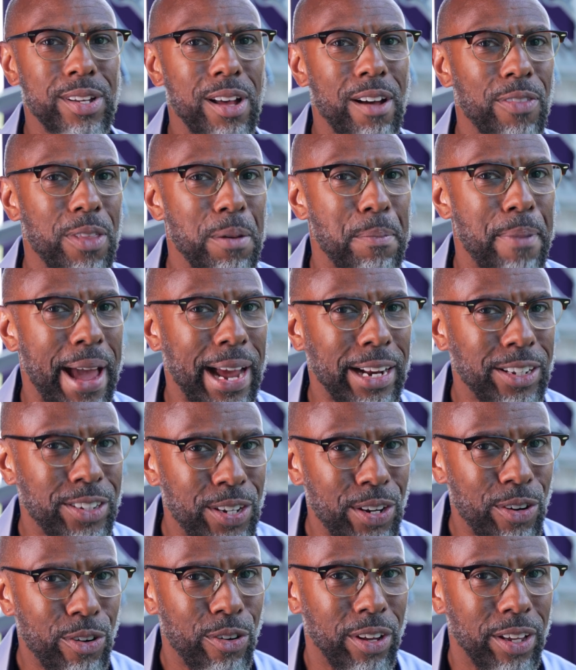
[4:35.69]
of the
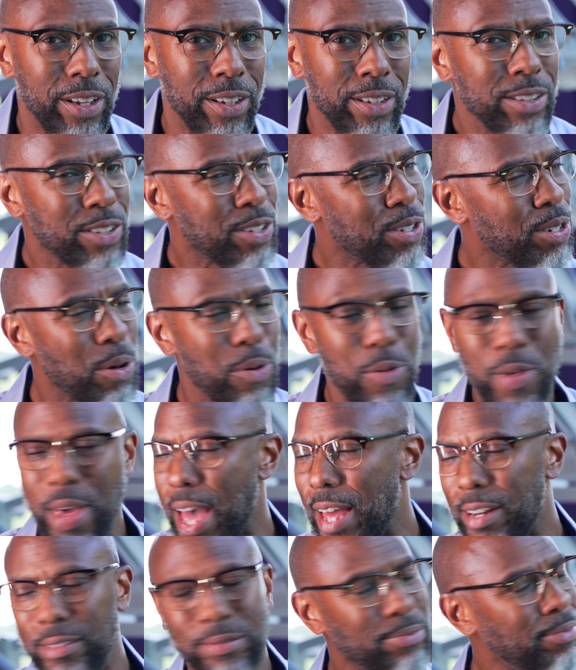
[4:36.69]
bacteria so
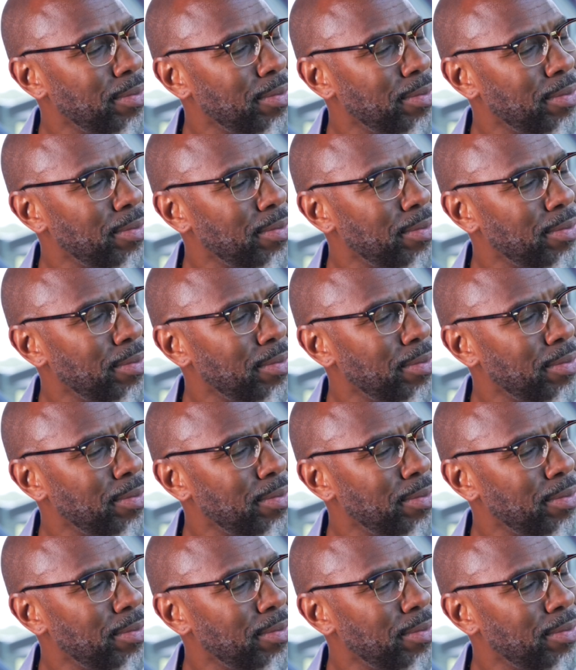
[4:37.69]
that